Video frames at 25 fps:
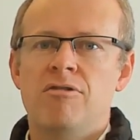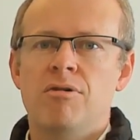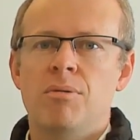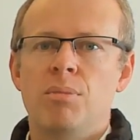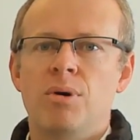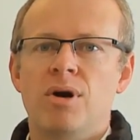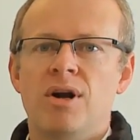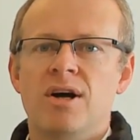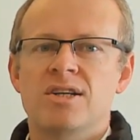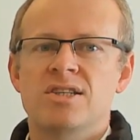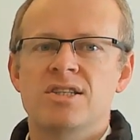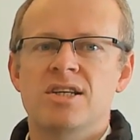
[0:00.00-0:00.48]

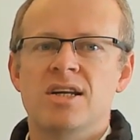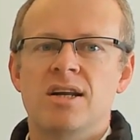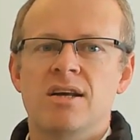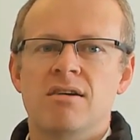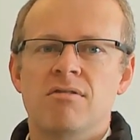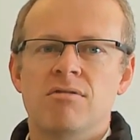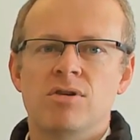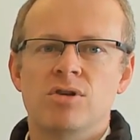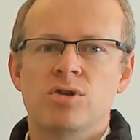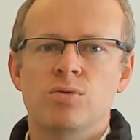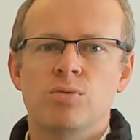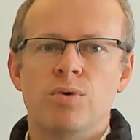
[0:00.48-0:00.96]
Fibonacci
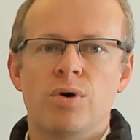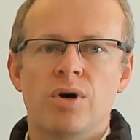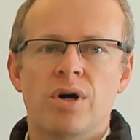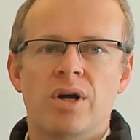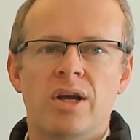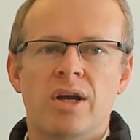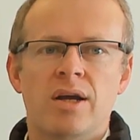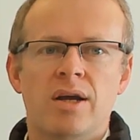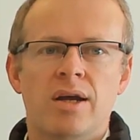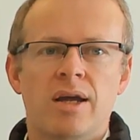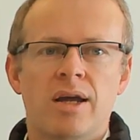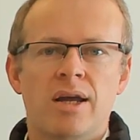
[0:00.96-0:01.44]
levels
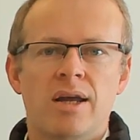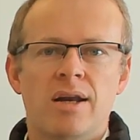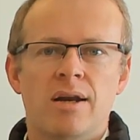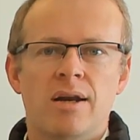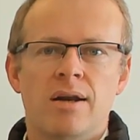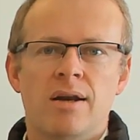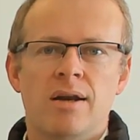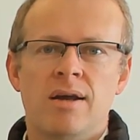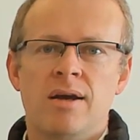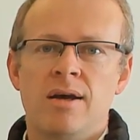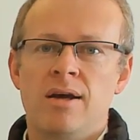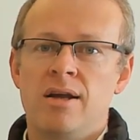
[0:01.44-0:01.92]
working
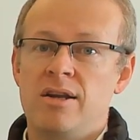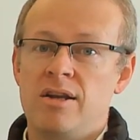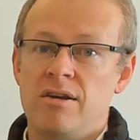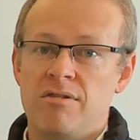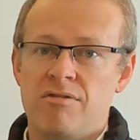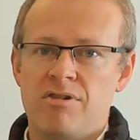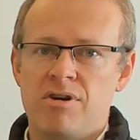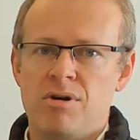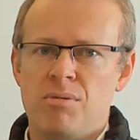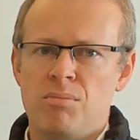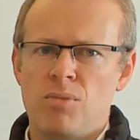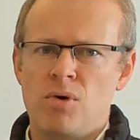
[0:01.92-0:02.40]
in
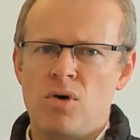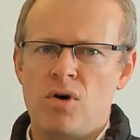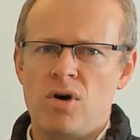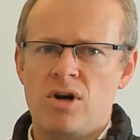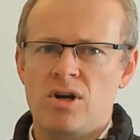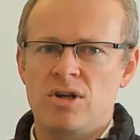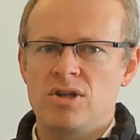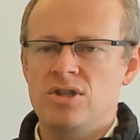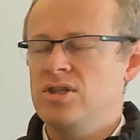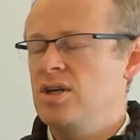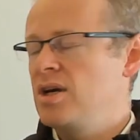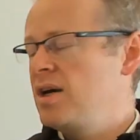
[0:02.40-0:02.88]
different
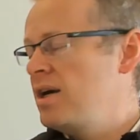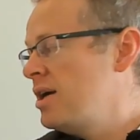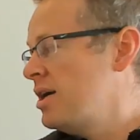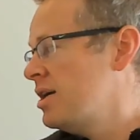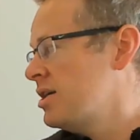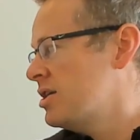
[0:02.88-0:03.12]
markets.